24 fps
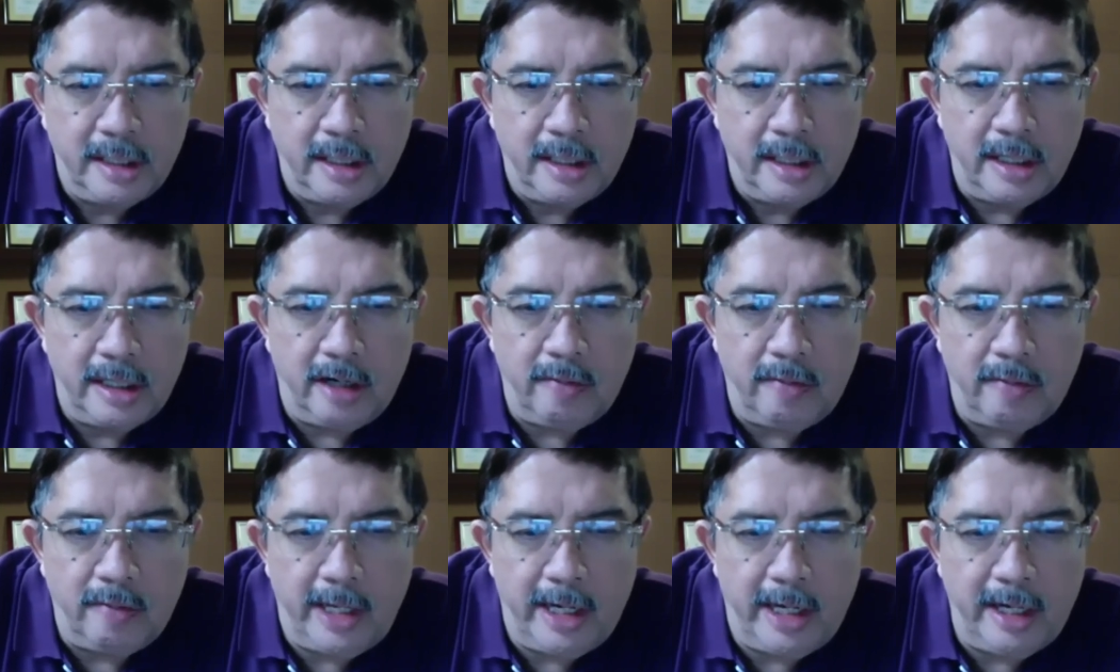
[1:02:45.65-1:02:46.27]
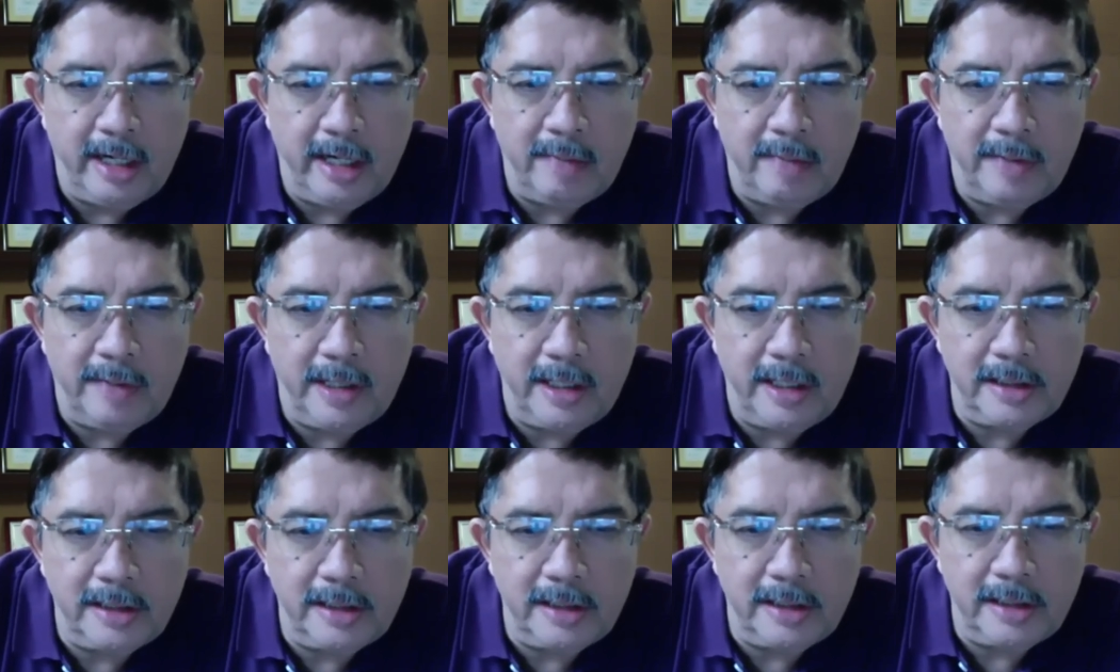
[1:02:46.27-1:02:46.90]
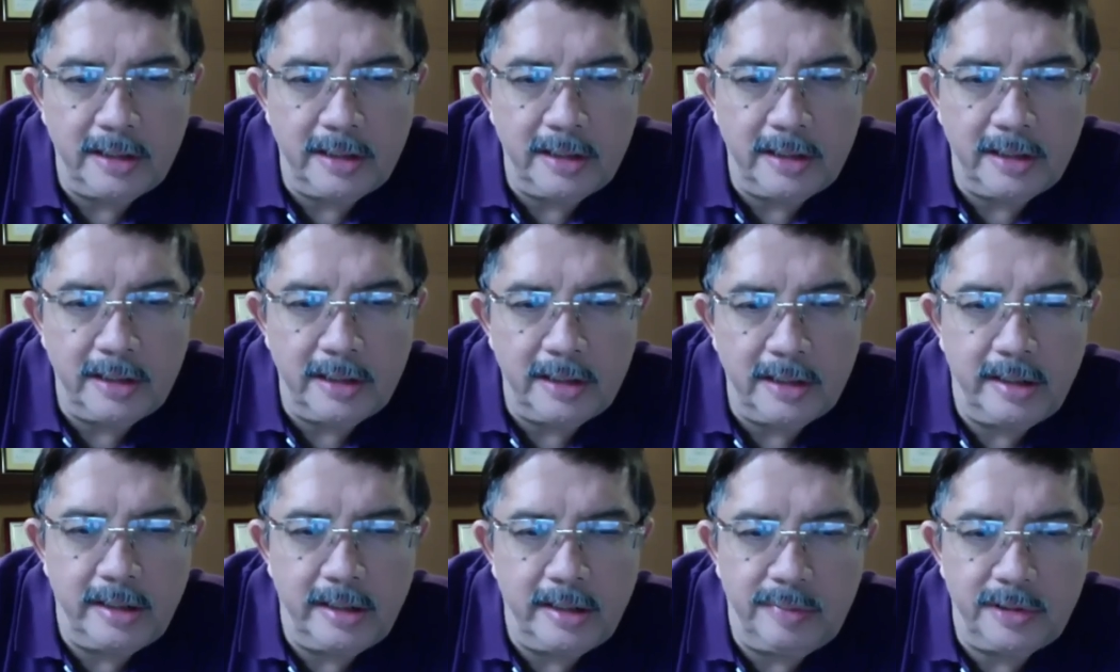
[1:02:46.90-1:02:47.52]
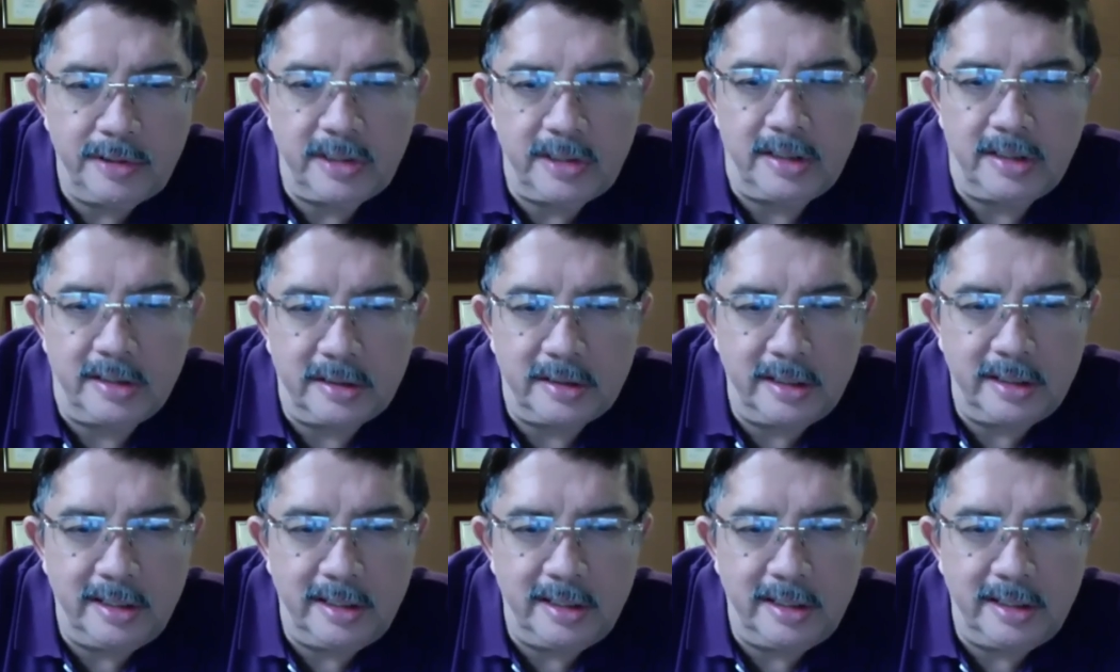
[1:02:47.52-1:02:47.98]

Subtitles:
Now my younger brother is managing the business.